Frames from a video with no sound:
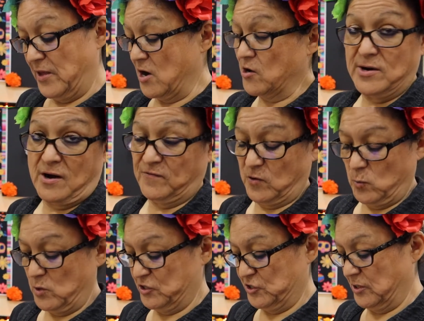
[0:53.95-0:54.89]
they are not for
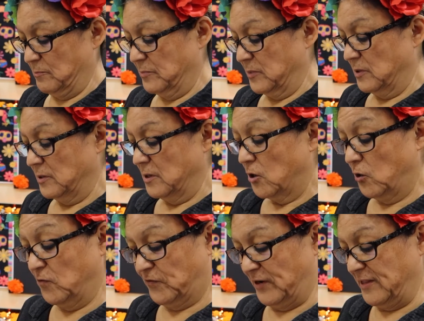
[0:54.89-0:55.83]
worship.
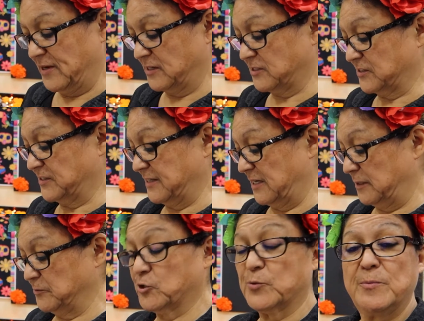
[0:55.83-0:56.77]
Ofrendas are set
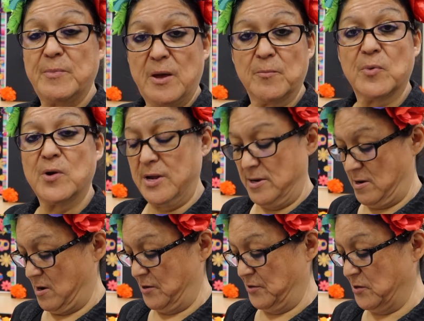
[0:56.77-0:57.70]
up to remember and
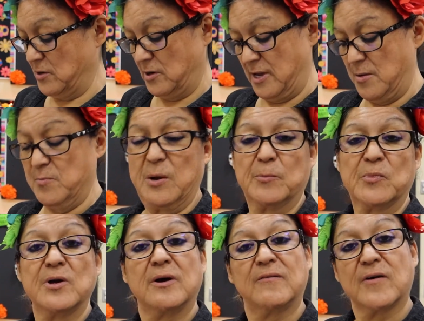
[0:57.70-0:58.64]
honor a
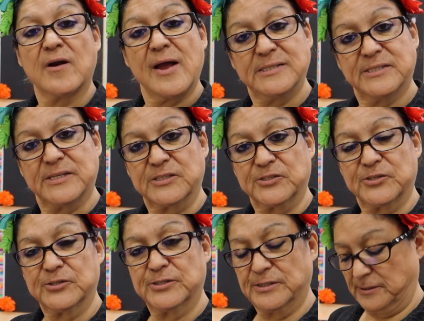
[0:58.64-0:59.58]
memory of our
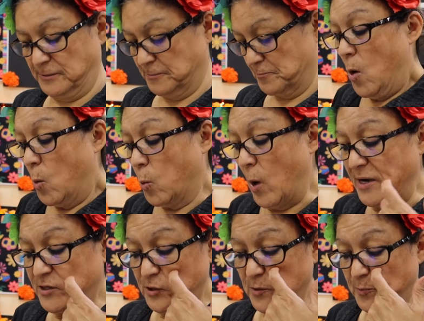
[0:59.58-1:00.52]
ancestors. Why
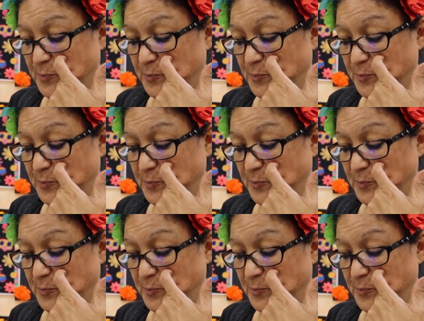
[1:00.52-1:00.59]
do